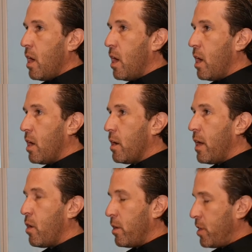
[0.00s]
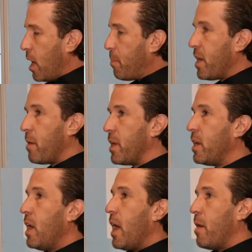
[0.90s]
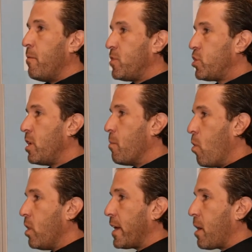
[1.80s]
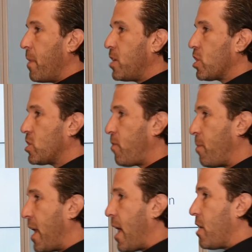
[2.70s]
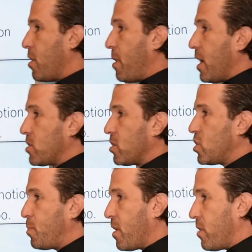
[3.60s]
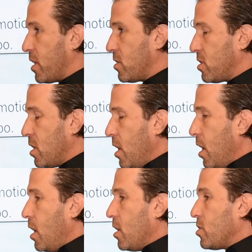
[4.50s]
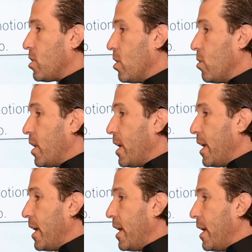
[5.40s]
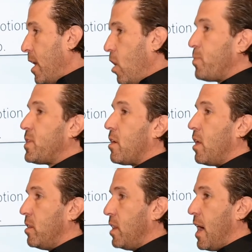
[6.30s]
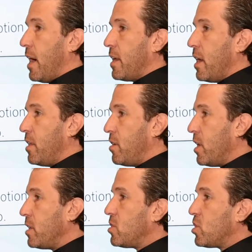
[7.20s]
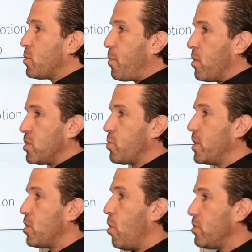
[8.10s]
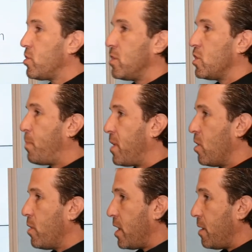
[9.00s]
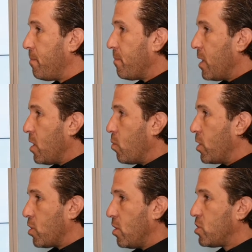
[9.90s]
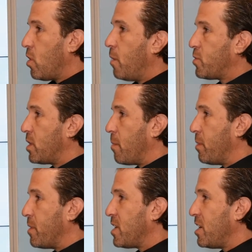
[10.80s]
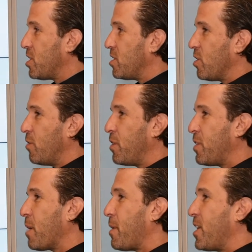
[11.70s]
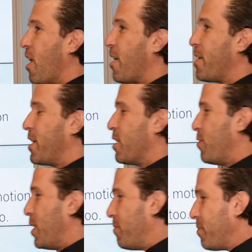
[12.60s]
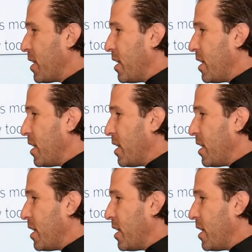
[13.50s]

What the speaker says: or the IP I mean, and treat it more like a matrix from that out-of-the-box experience. So it helps out a lot, and their 96-port switch also does PoE, which also helps with the implementation. So if you think about the irony of it,